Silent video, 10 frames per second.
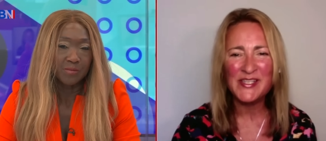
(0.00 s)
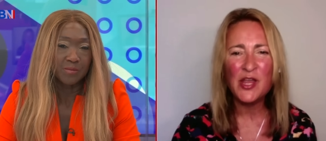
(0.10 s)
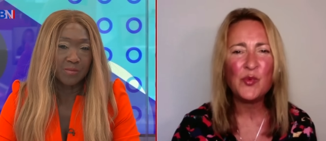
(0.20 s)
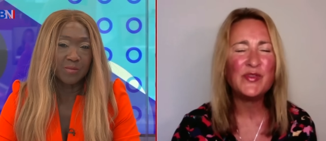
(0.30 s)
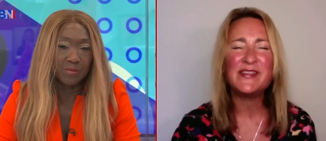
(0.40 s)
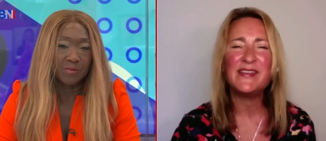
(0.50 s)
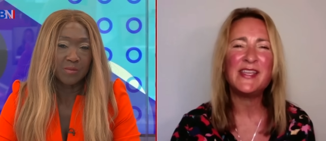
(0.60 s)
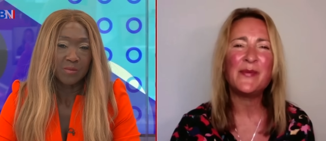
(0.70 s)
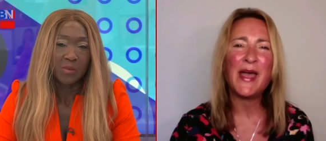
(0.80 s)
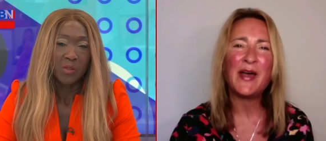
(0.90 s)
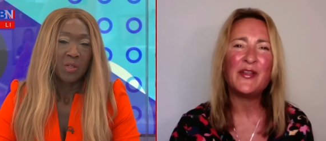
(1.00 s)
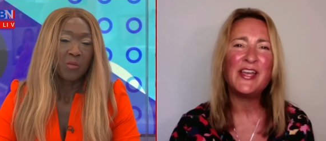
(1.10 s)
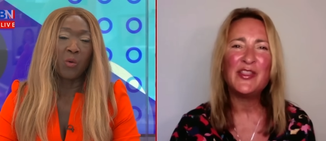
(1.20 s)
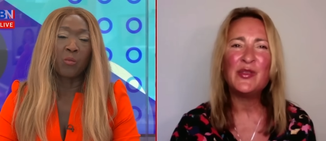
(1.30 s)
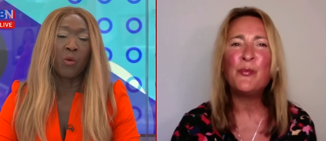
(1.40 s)
Speaker 1: Yeah. We don't want to think about
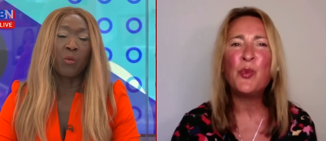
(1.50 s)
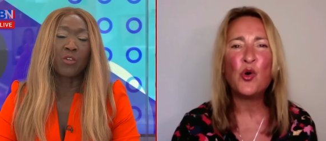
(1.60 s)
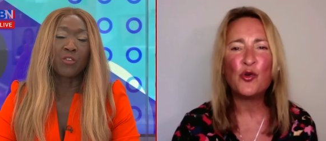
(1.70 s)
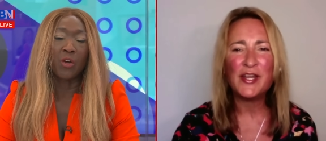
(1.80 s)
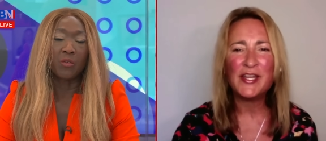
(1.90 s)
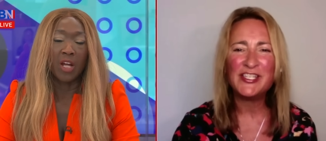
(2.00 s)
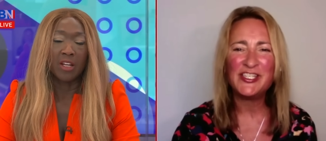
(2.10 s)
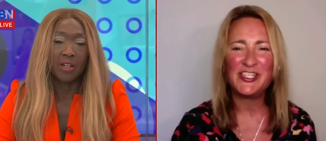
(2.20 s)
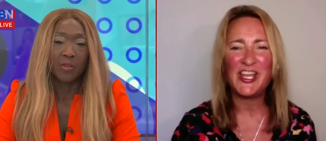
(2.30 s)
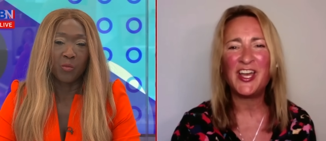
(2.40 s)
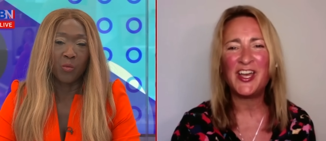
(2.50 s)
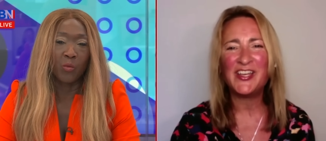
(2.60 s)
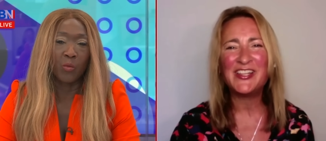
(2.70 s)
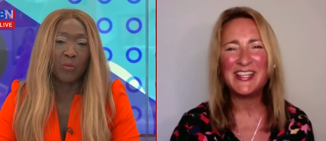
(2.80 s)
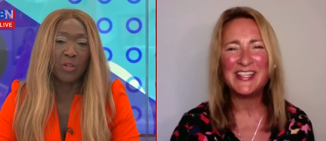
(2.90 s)
the boring. Well, we don't, Eleanor.
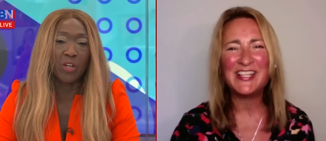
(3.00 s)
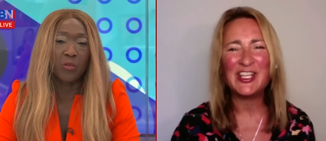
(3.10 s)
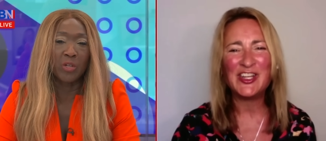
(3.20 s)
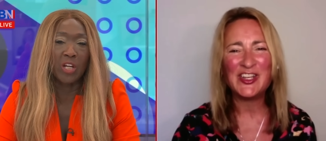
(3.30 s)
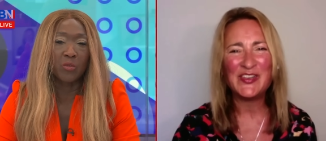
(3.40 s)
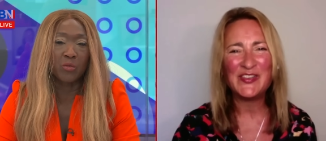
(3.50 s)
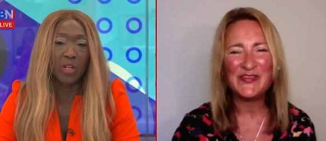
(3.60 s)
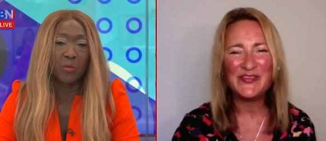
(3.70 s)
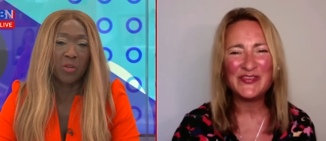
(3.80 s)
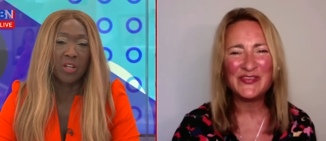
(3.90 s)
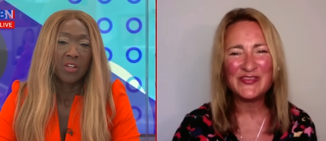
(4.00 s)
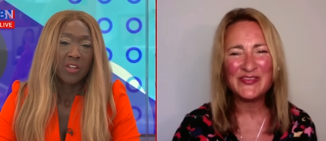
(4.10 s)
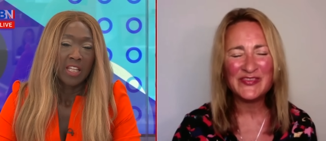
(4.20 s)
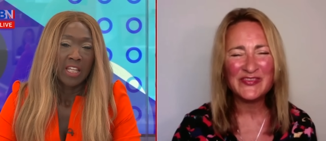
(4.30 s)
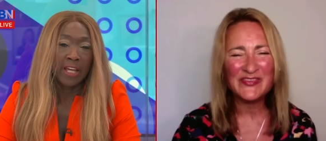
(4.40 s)
Uh, we, we, don't. We
Speaker 2: don't really want to
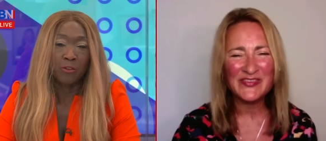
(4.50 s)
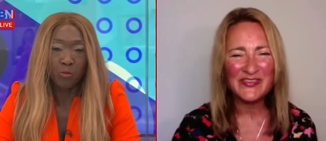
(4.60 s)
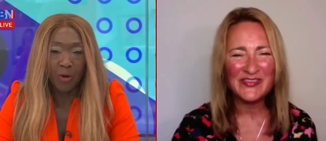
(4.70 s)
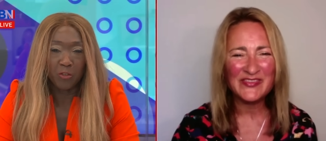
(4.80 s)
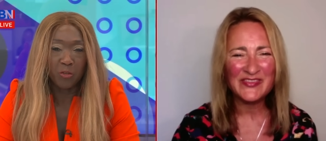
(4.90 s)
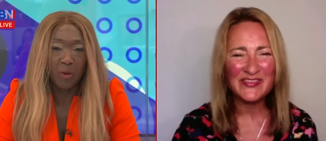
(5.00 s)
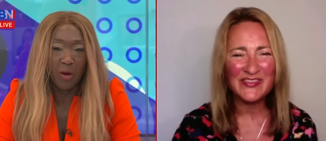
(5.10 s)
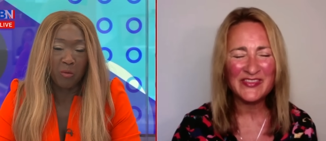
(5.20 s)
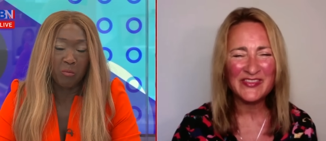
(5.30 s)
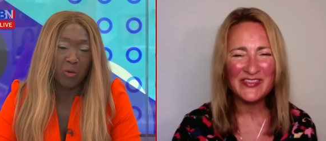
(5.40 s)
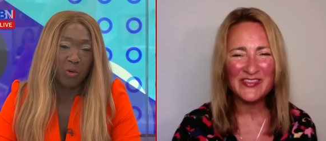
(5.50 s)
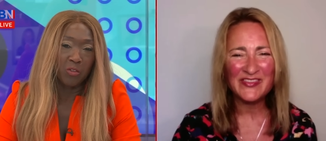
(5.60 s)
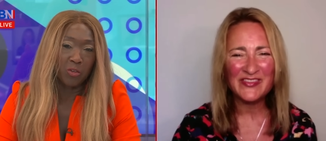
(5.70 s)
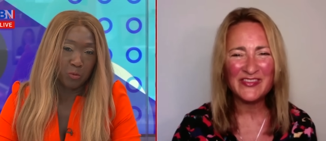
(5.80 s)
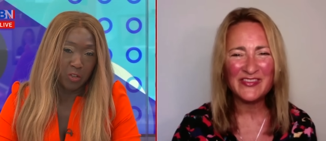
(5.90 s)
hear too much about him. But
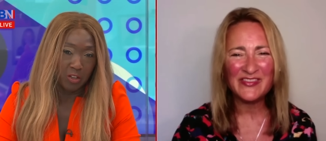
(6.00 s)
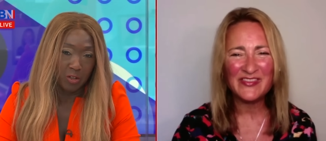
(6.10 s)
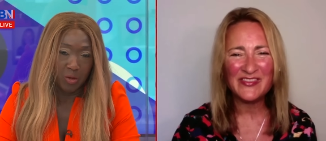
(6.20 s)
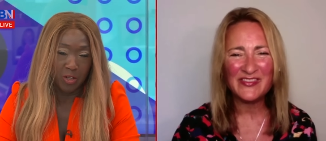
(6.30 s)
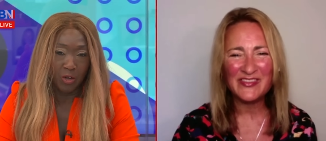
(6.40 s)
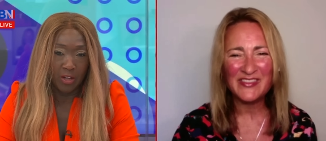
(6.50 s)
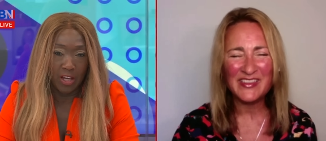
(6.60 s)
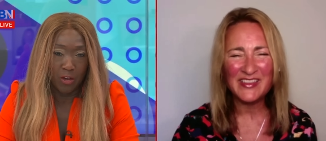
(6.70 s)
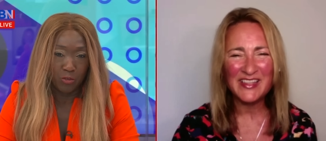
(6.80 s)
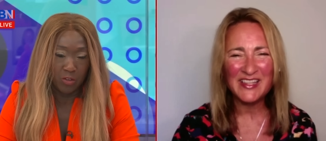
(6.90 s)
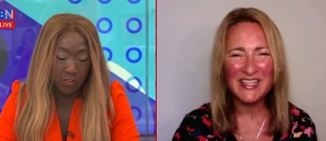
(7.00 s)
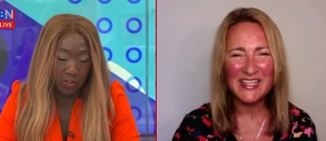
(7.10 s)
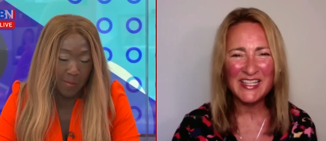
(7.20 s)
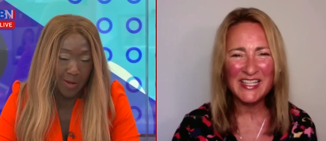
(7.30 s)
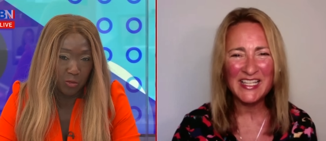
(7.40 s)
on this particular one, I, I guess it's
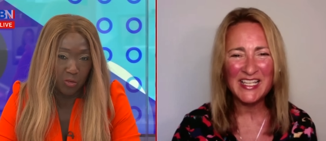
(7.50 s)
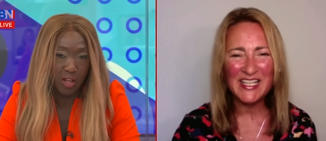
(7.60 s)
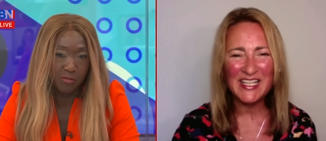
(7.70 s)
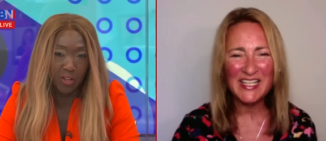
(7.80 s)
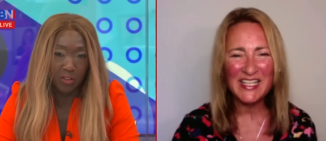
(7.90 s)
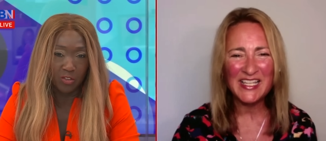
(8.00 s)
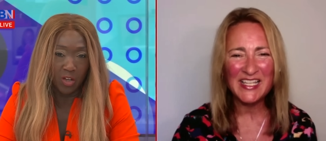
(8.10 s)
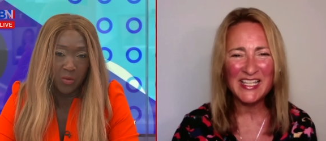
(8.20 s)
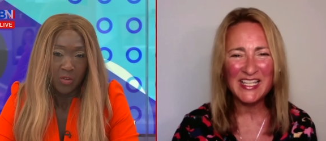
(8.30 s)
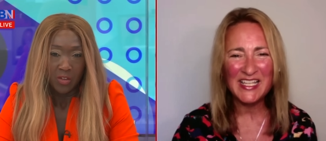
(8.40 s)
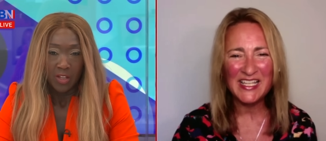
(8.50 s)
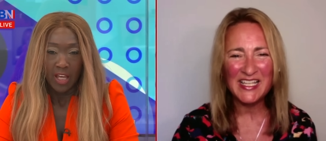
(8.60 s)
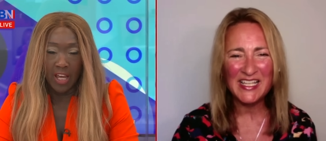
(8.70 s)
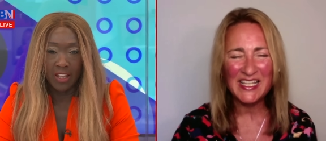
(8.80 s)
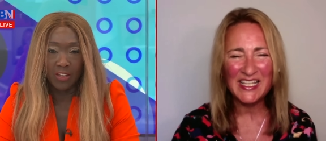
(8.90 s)
come out on Netflix, so
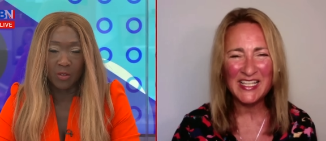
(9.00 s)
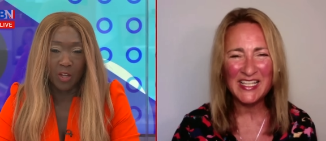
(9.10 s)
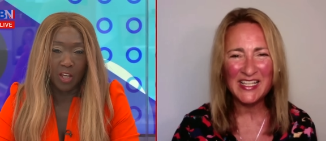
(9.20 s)
it's,